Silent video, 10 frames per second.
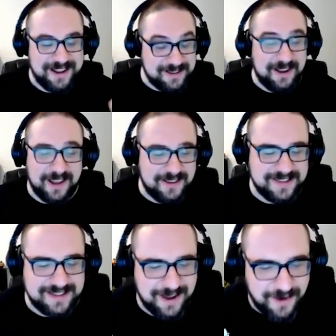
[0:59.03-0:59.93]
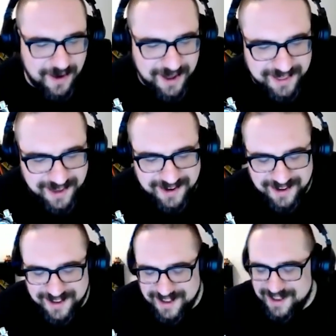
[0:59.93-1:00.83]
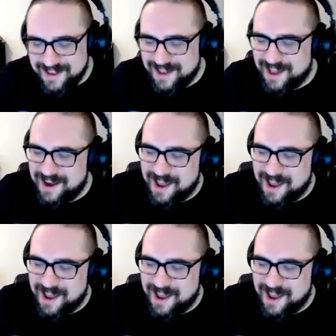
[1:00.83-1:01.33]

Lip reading: So I sat down, all right then, and